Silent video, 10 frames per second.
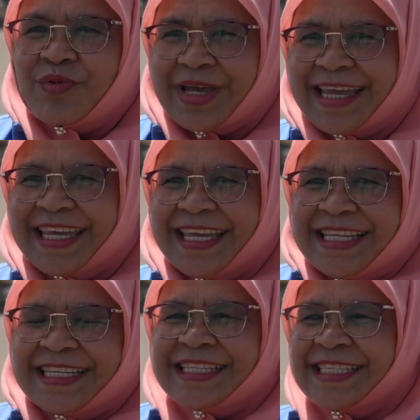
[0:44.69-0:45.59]
the way
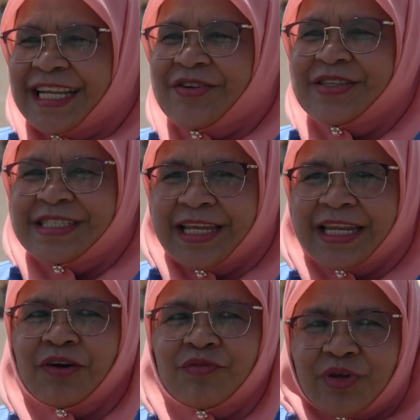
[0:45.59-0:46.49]
in just now,
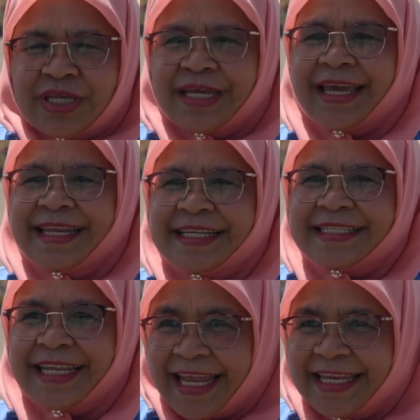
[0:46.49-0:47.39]
instead of looking at
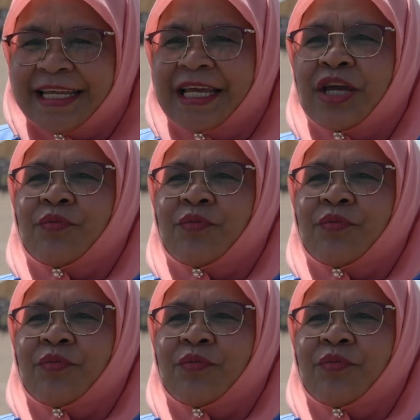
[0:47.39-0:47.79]
the tent,